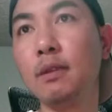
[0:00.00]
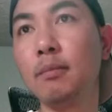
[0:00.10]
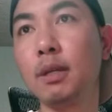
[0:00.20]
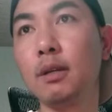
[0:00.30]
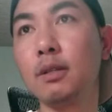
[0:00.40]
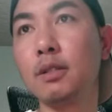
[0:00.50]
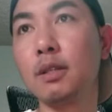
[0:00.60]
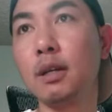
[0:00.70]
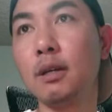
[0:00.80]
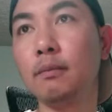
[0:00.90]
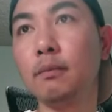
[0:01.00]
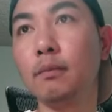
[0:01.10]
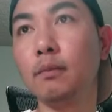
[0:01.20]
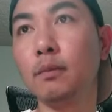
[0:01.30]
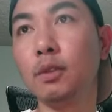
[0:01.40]
because
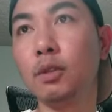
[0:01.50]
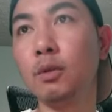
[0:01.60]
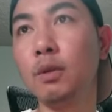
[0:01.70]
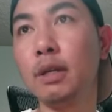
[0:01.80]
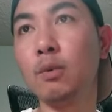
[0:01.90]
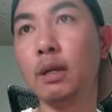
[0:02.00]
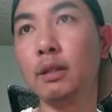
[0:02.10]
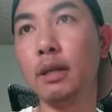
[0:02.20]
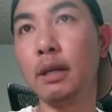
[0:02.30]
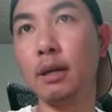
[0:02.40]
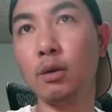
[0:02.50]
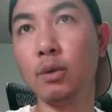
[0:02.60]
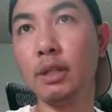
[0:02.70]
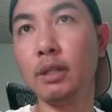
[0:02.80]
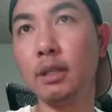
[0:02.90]
layer 1 they
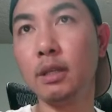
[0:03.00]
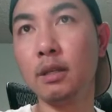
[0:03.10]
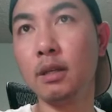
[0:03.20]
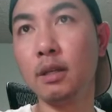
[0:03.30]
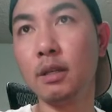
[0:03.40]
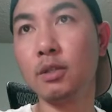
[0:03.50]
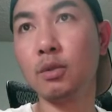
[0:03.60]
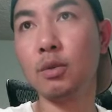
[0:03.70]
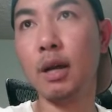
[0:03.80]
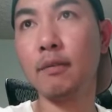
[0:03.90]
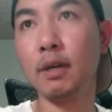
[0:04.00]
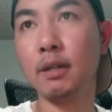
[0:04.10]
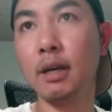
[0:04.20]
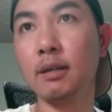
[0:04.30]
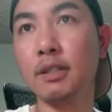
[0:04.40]
already in here, so you have another
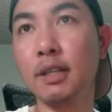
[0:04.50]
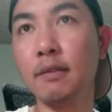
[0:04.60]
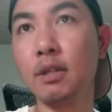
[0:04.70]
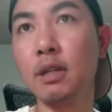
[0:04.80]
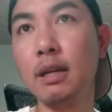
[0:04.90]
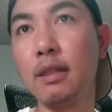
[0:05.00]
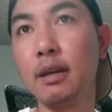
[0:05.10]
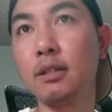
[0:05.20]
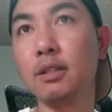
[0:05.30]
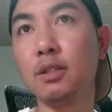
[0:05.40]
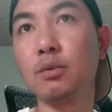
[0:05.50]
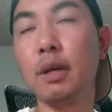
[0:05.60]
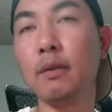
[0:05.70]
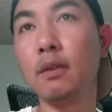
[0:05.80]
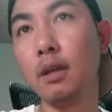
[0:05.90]
7 layers. You can
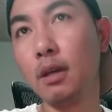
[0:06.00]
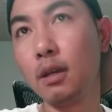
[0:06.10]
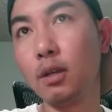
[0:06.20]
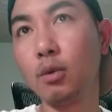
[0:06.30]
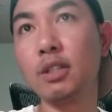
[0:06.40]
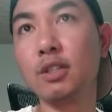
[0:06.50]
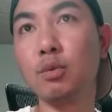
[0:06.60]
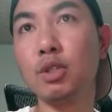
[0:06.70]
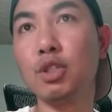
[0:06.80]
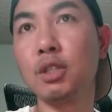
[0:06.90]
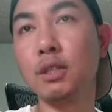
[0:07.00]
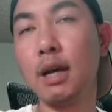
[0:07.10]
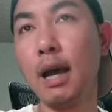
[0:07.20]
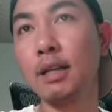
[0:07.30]
switch as